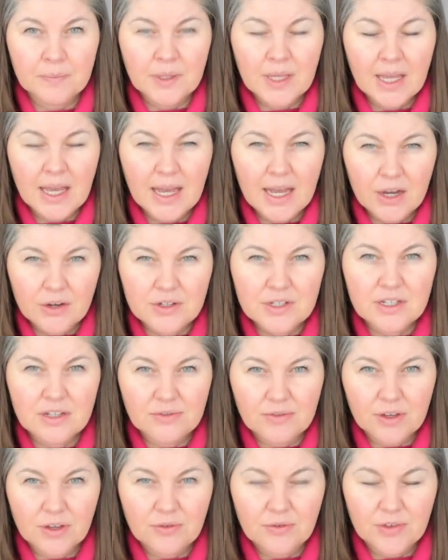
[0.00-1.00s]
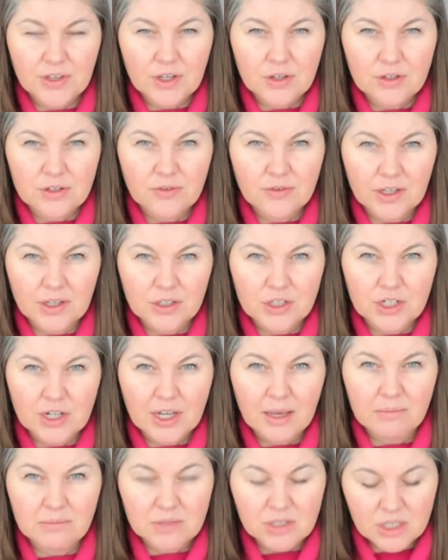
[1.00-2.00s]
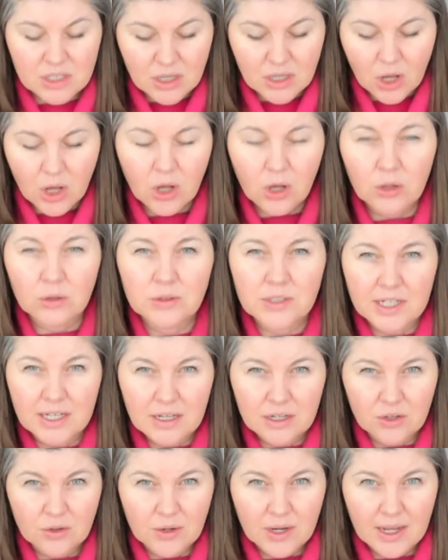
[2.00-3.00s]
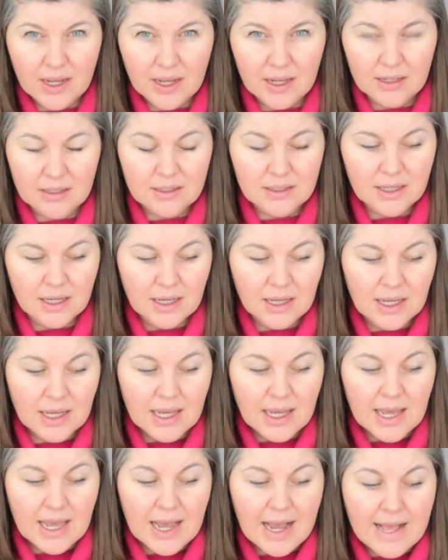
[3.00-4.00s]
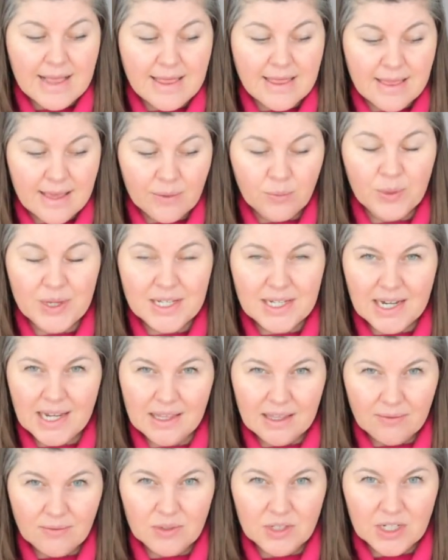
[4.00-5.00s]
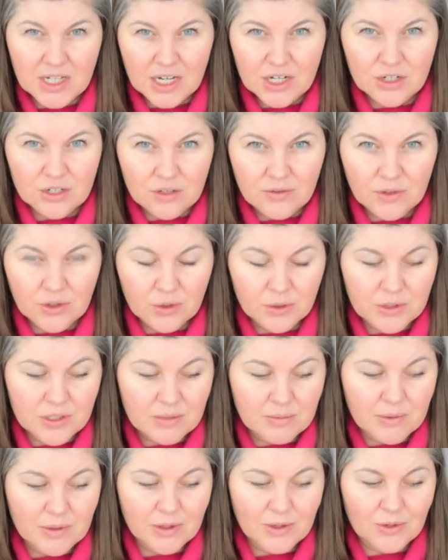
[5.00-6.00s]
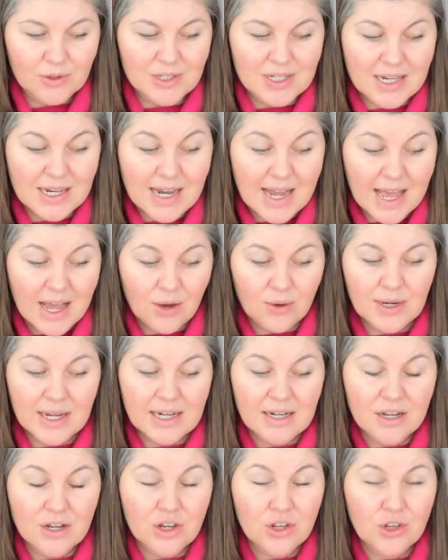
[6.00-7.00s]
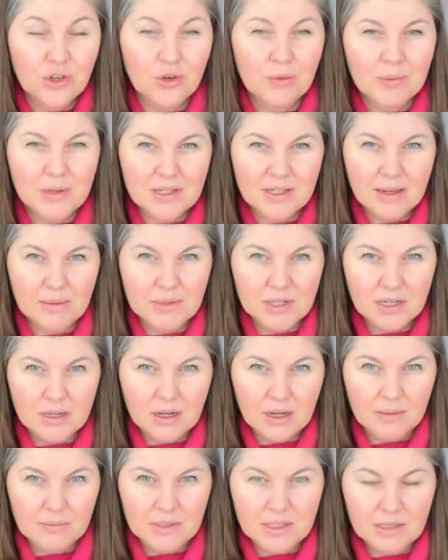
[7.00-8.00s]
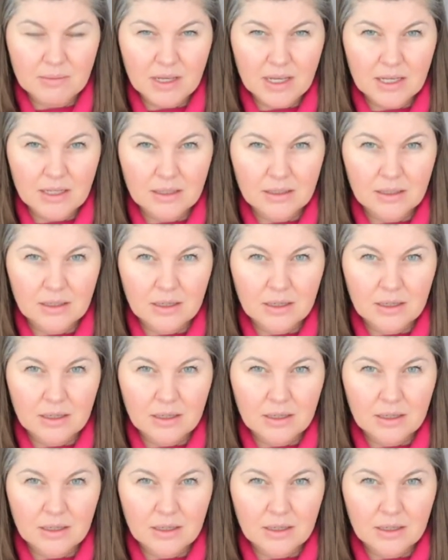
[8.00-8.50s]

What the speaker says: How does it feel for you to feel shame? Just hold it in your hand. And then we take the invitation of A Course in Miracles. Now let a new perception come to me.